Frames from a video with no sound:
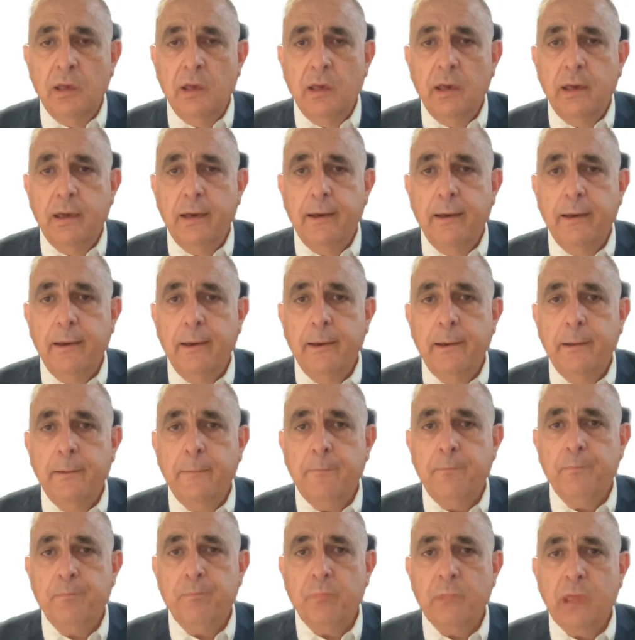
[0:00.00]

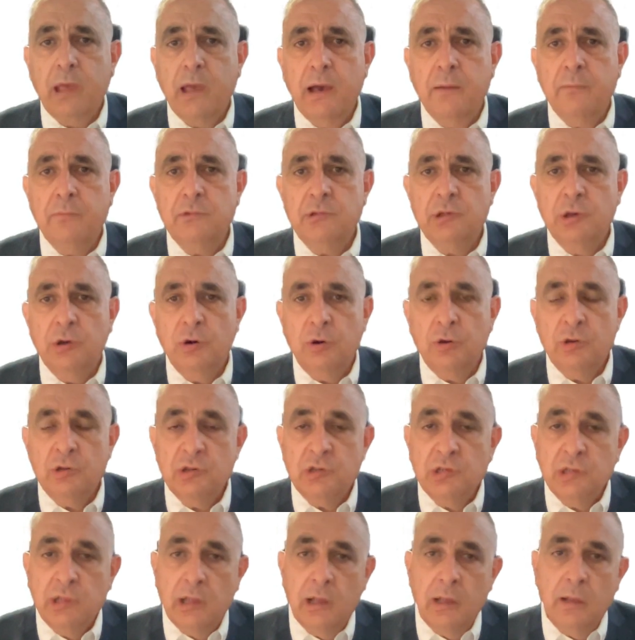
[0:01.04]
Um, I'm the
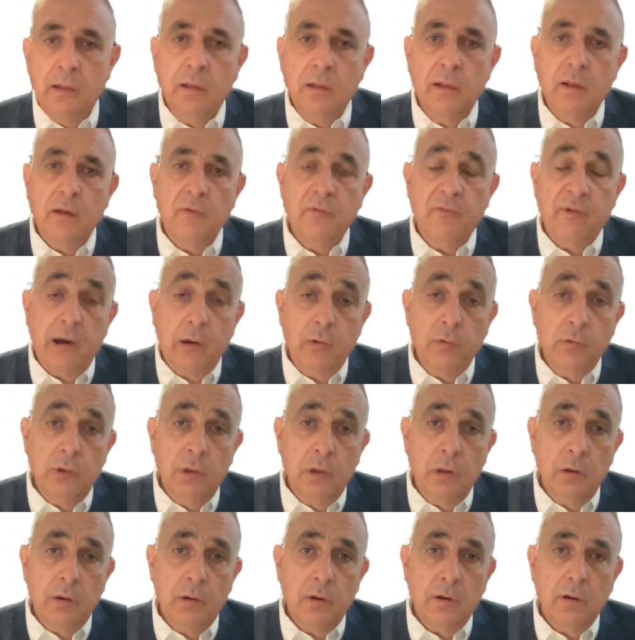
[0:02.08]
original
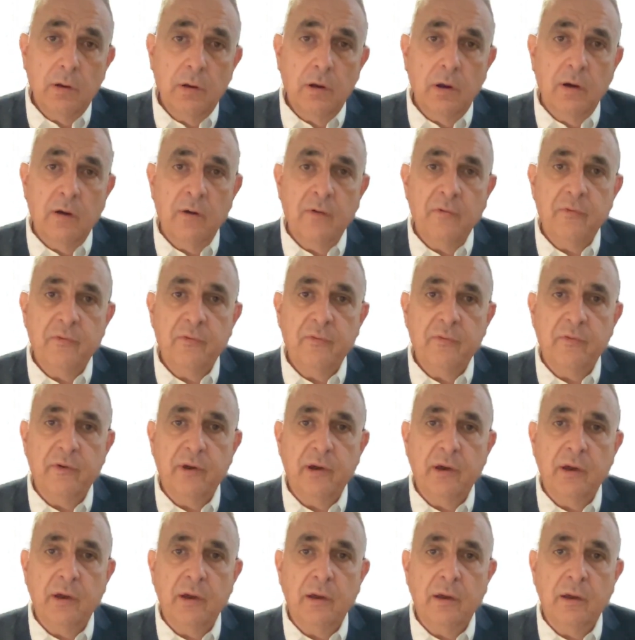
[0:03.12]
founder of
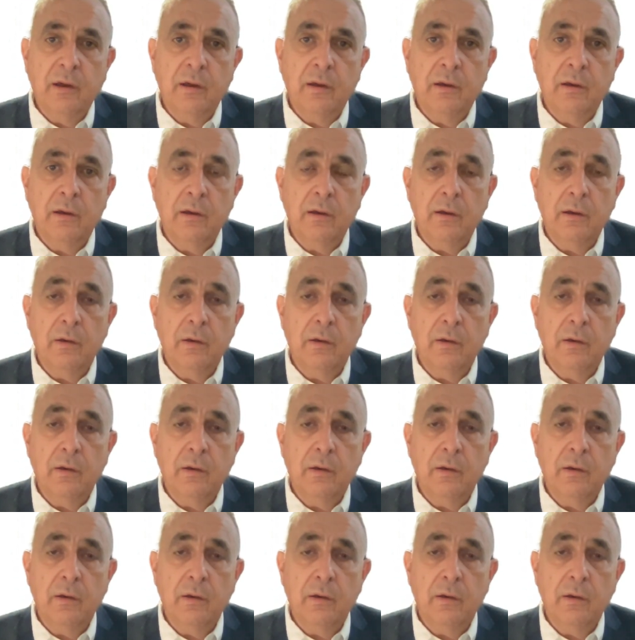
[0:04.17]
uh,